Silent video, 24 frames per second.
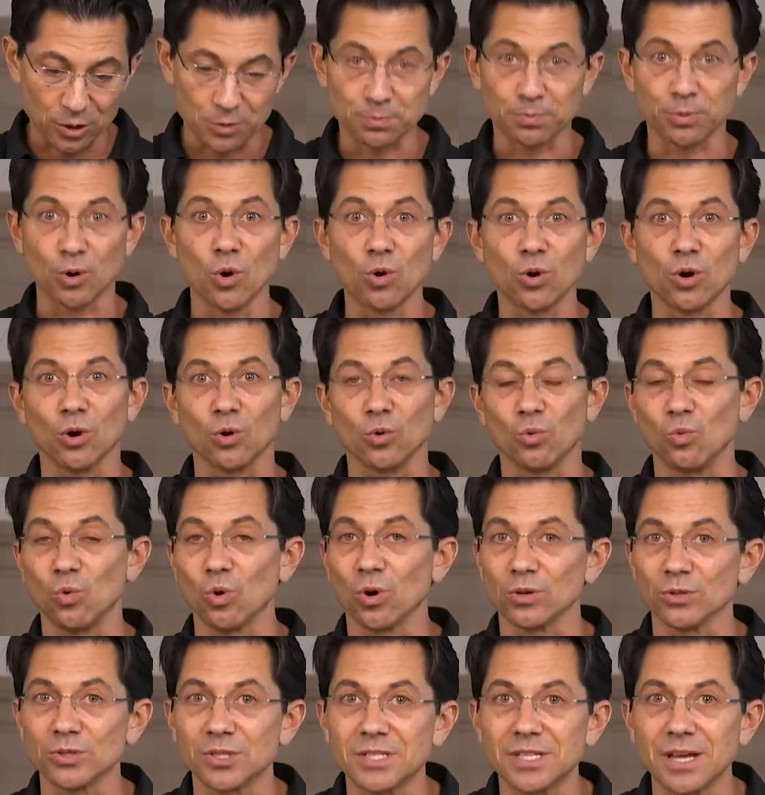Broker
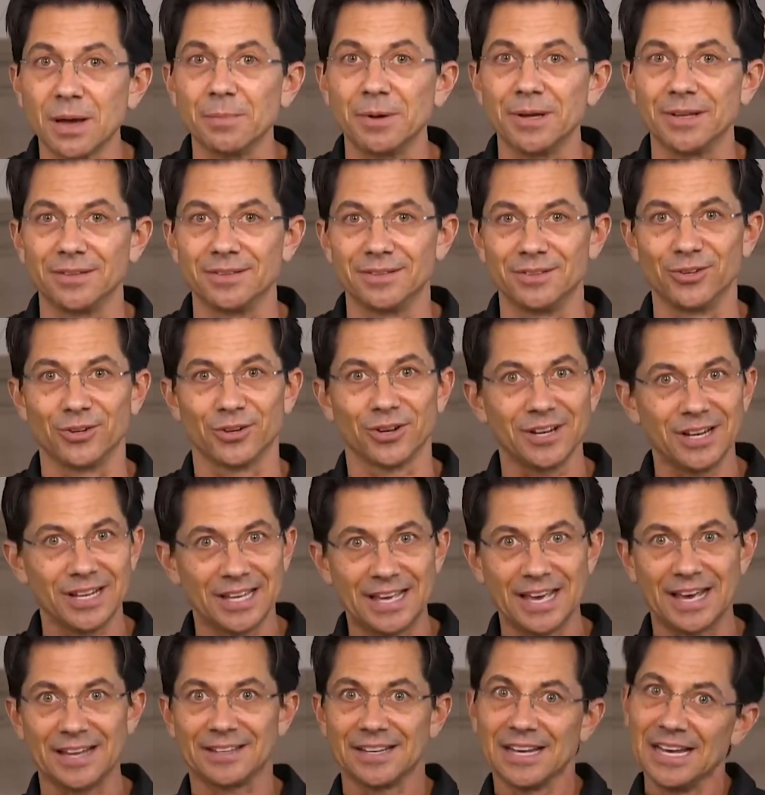World Summit, you're going to
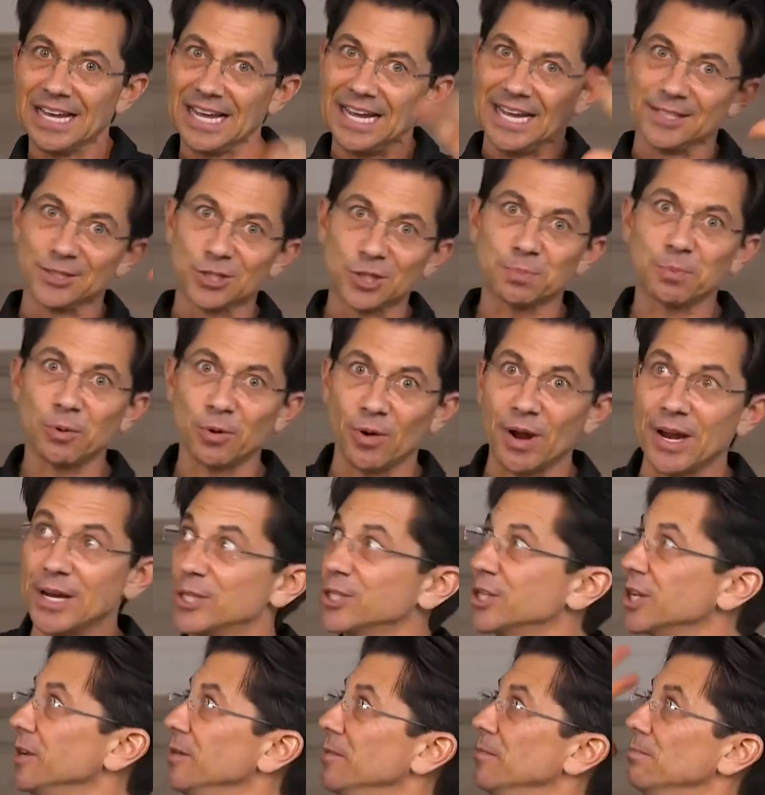get
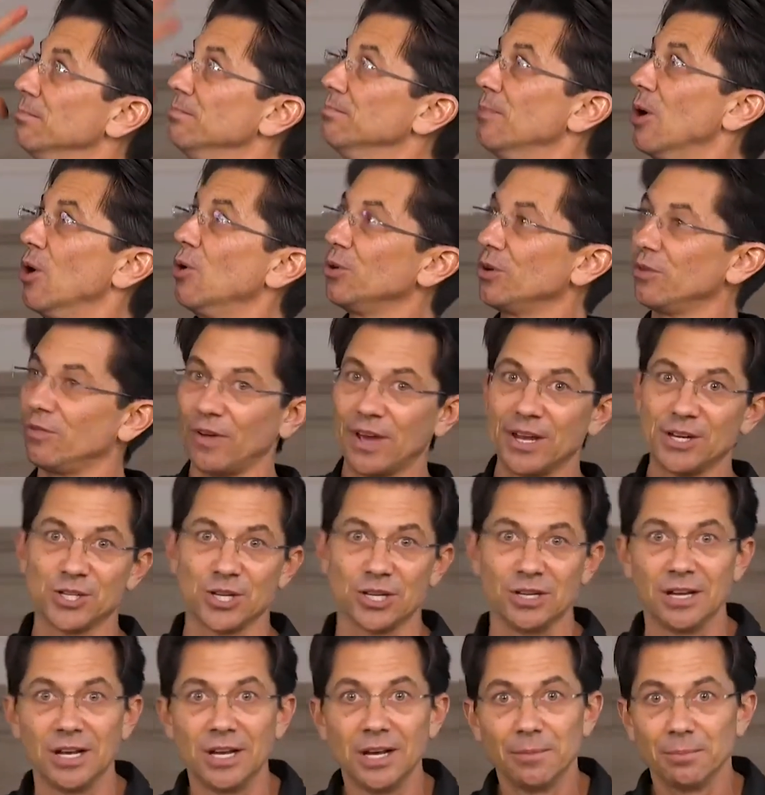inspiration,
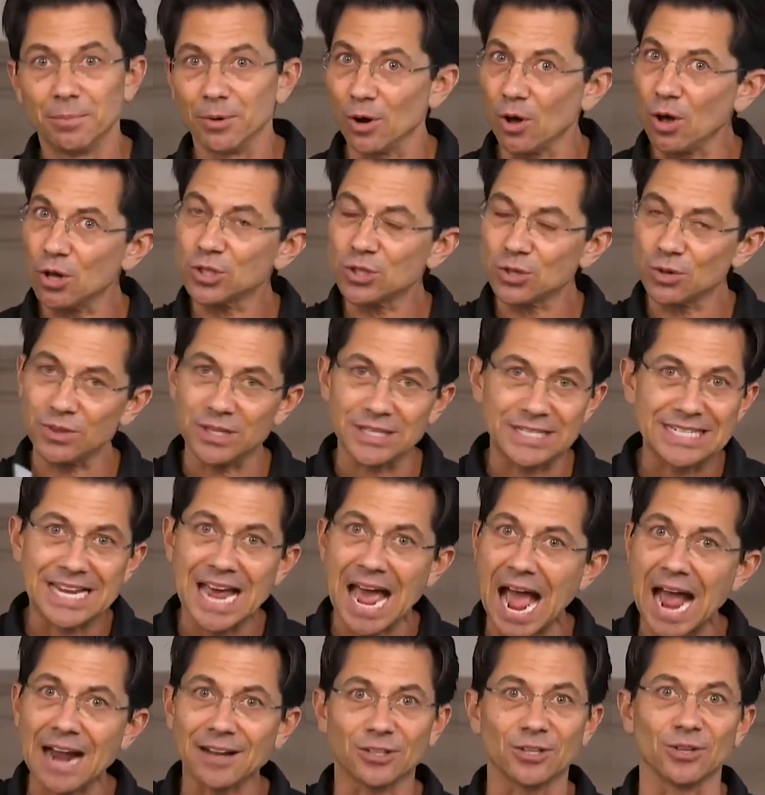motivation, but also the
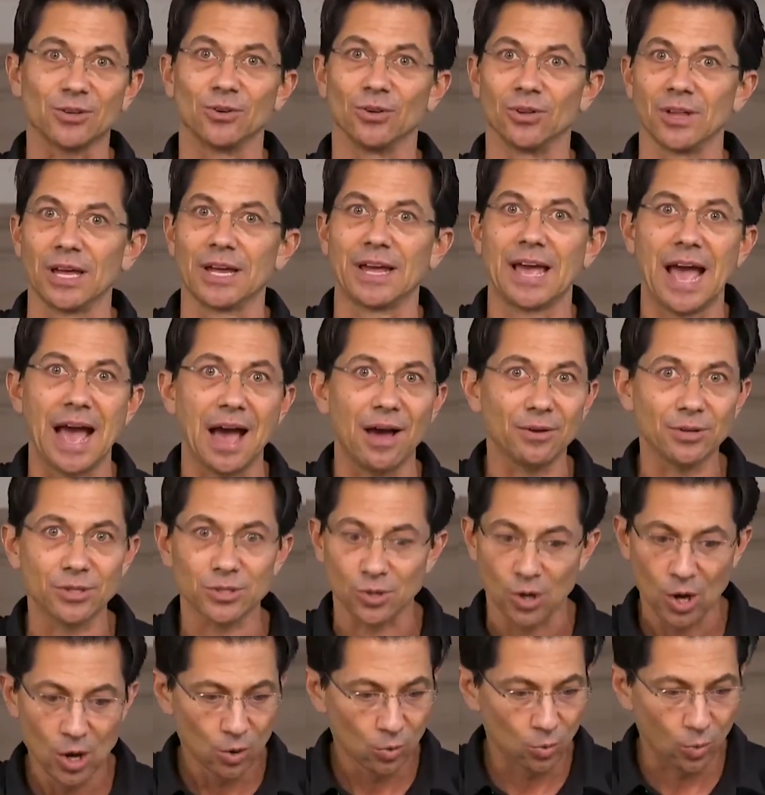tactical. Like
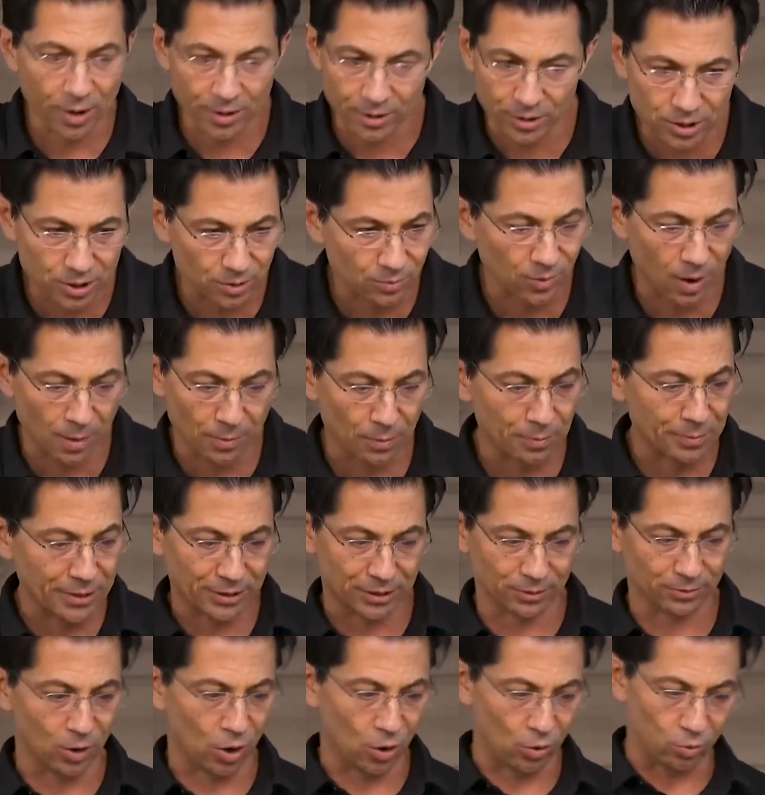where does the rubber meet
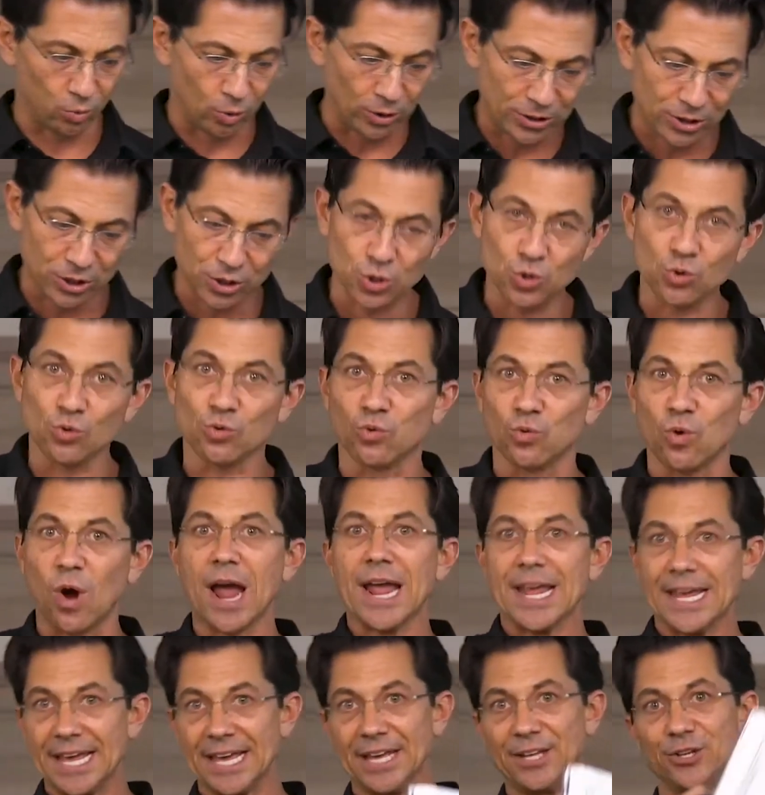the road? What do you
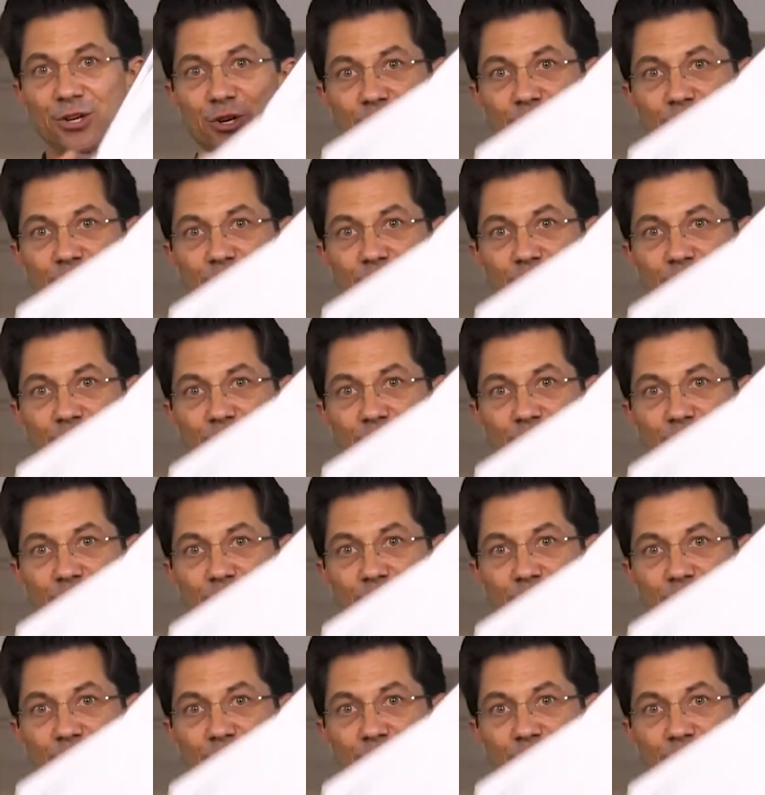write in